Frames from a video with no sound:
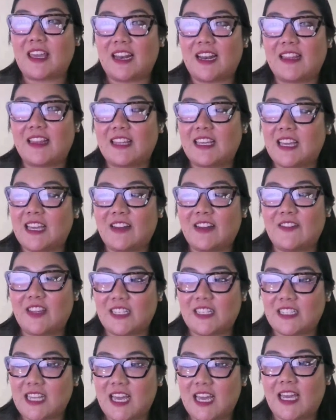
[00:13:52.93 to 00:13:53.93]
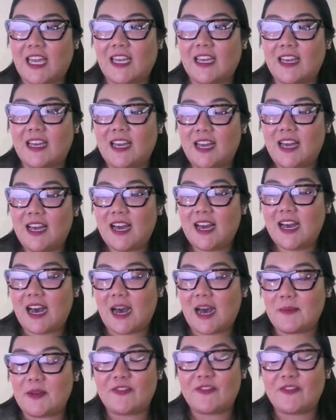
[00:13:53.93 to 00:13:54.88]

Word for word: And at the end of the day, um,